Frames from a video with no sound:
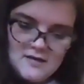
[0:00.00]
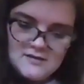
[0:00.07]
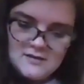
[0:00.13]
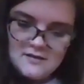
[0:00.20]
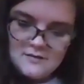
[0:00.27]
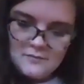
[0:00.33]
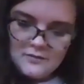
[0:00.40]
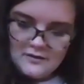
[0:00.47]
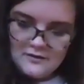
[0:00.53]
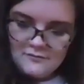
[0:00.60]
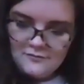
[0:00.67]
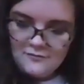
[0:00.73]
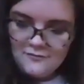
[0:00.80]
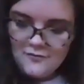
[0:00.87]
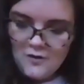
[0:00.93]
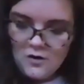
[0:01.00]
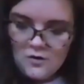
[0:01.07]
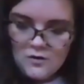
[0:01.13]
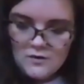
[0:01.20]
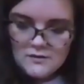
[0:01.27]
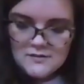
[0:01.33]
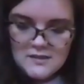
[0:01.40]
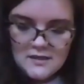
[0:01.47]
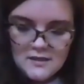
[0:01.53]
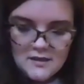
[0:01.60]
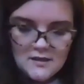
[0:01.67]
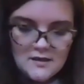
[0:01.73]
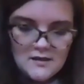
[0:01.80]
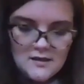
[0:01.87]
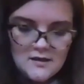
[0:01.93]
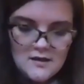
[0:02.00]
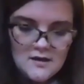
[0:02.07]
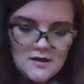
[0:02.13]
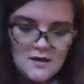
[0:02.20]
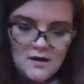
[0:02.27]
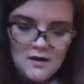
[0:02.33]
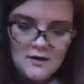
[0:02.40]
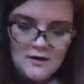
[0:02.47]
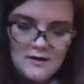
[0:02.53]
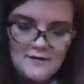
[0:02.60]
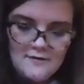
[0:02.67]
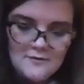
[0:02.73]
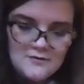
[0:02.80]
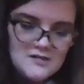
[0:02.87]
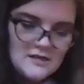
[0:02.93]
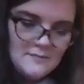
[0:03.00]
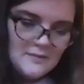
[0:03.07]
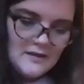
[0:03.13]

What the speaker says: So then we're going to fold our other tip